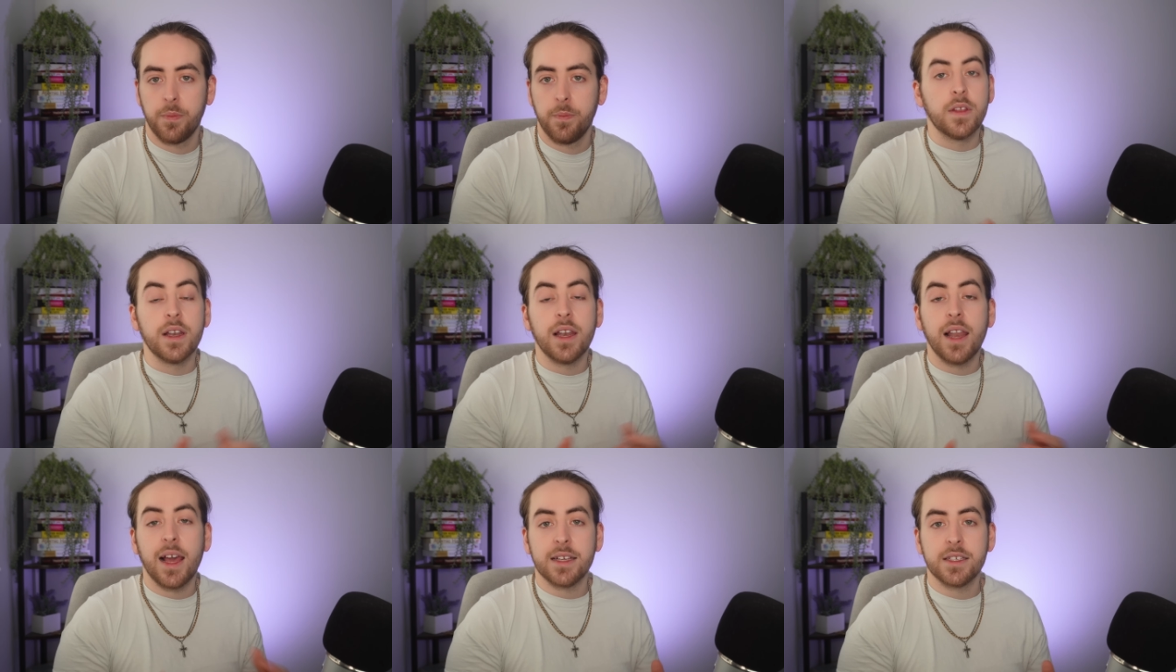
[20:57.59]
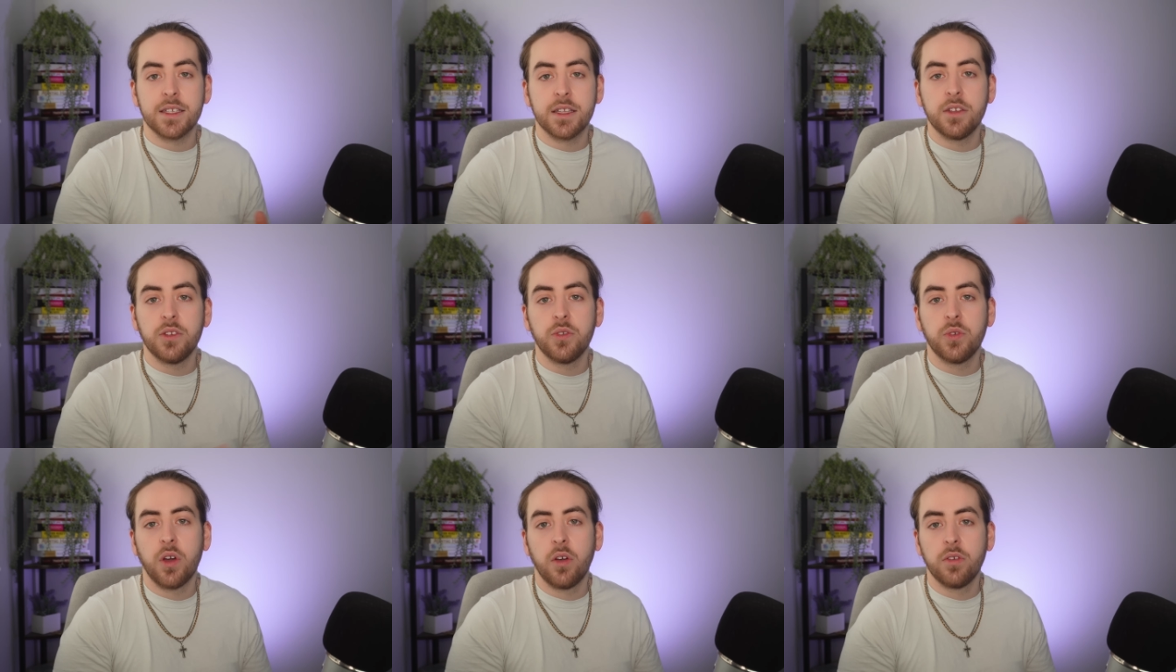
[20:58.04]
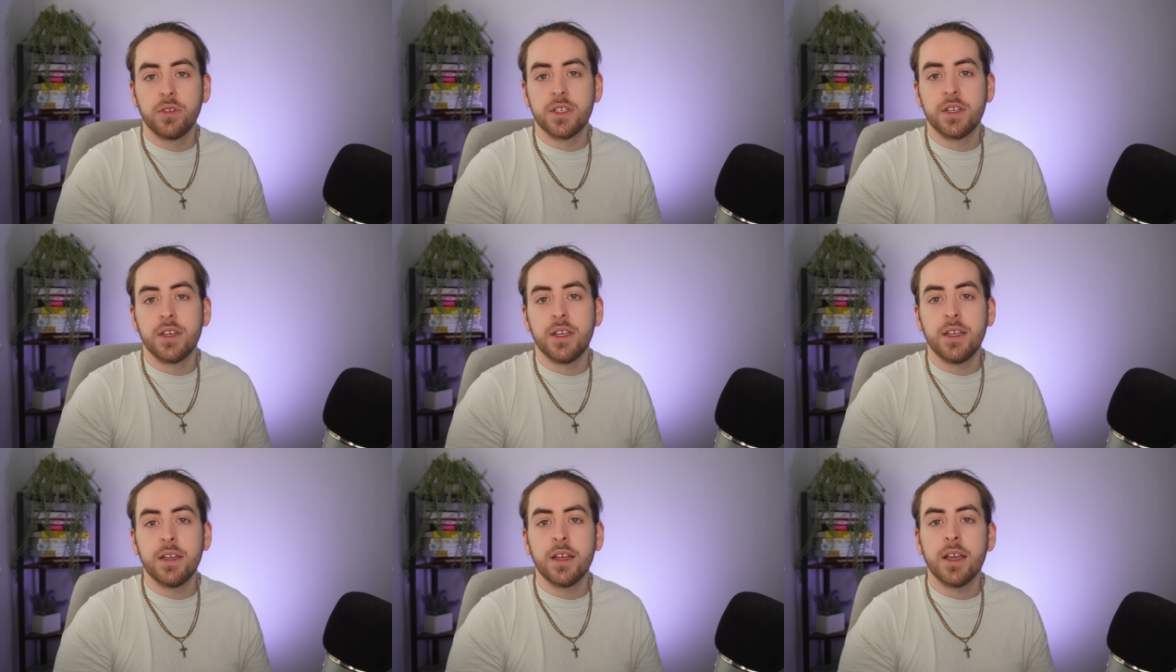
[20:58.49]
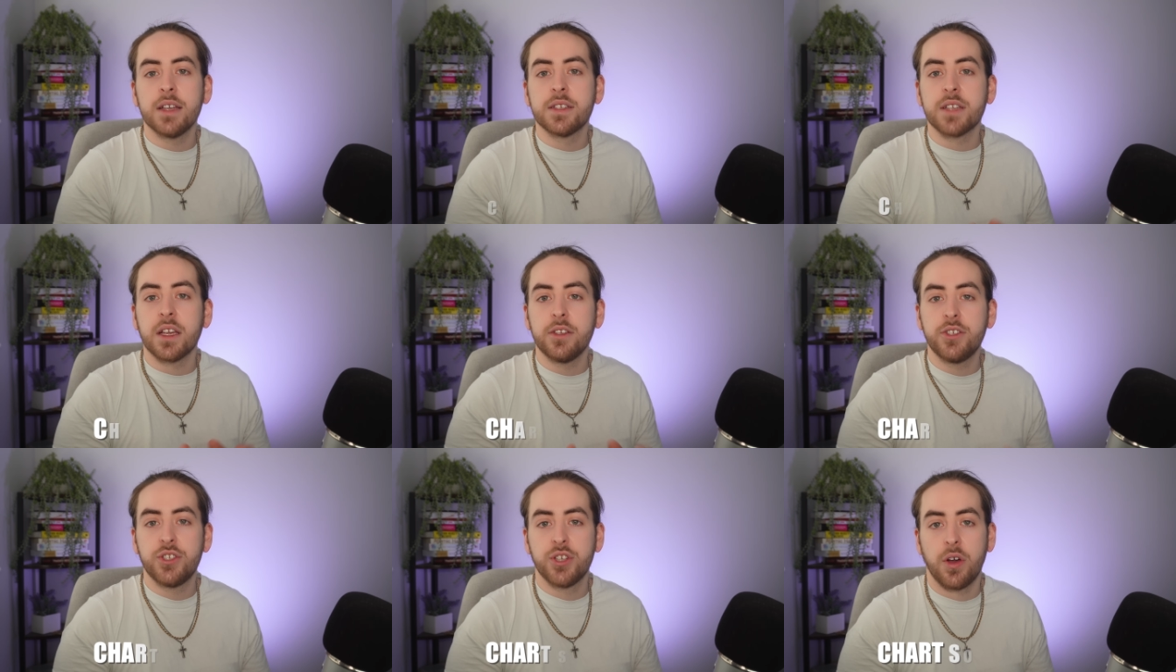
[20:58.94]
The last thing you're going to need is
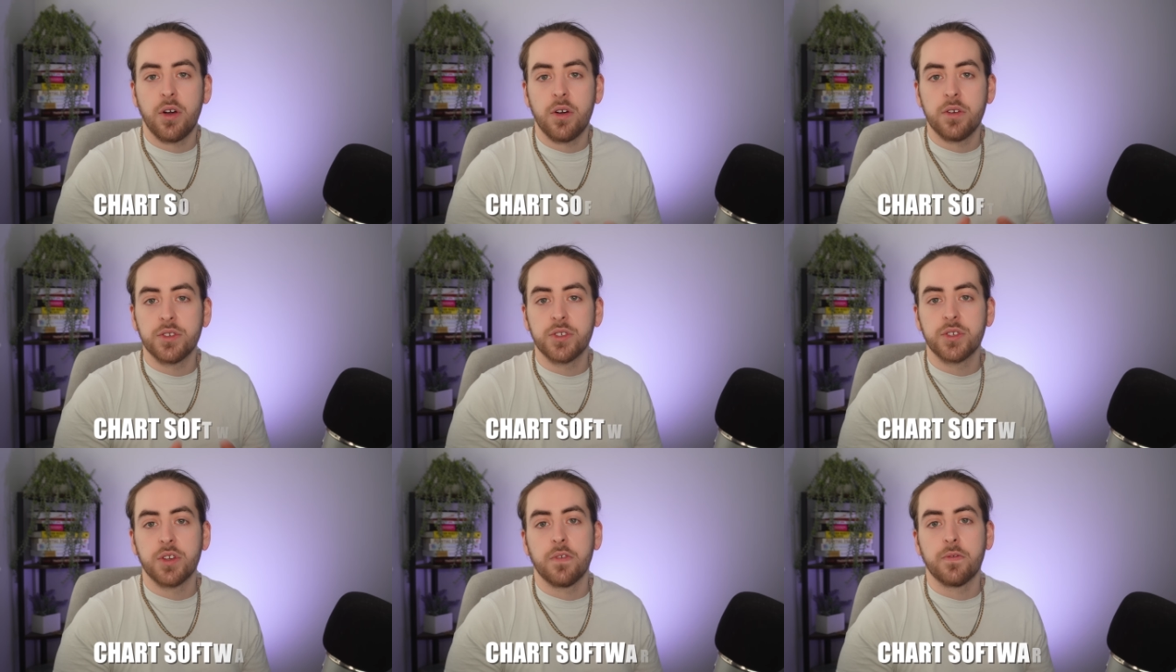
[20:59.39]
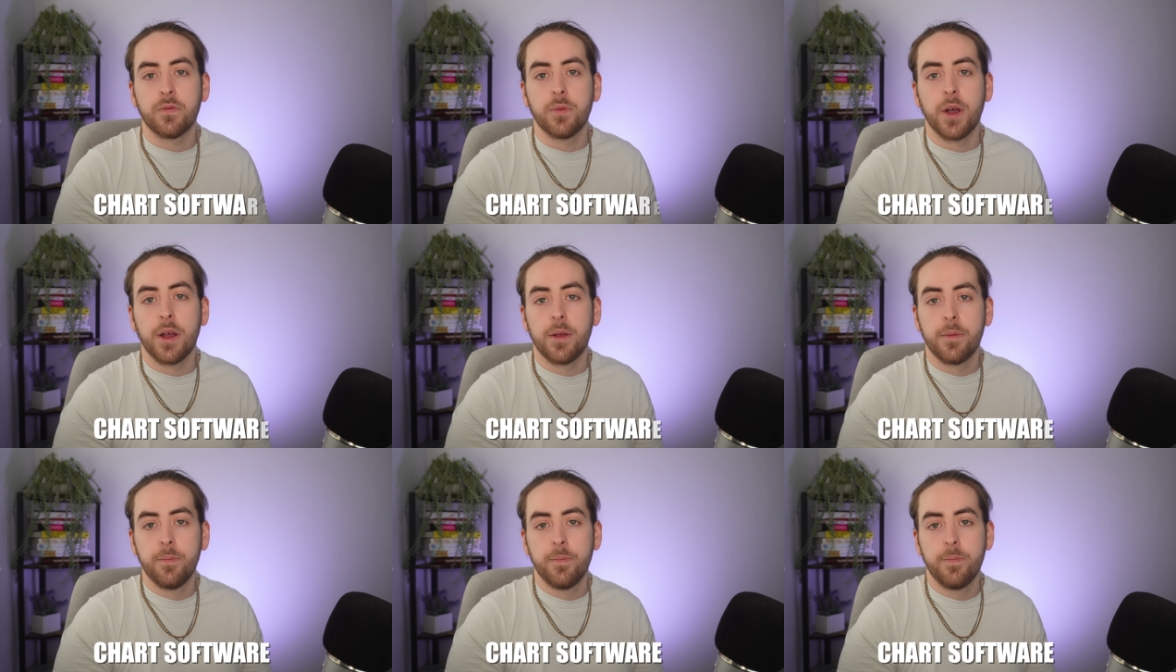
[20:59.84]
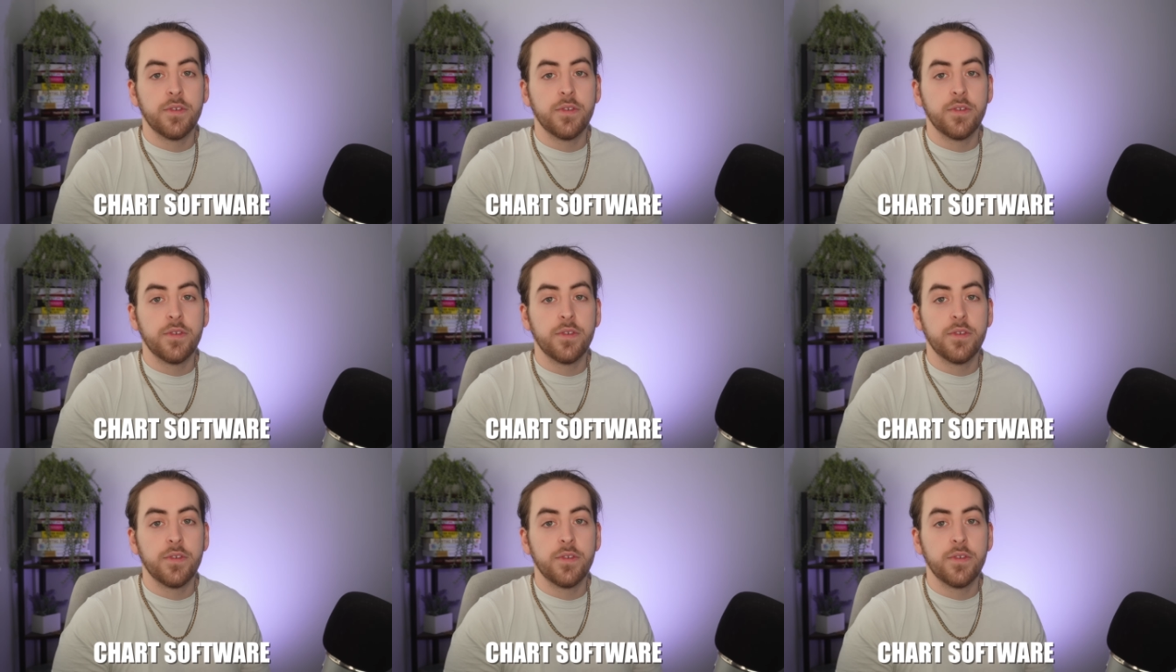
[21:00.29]
a chart software.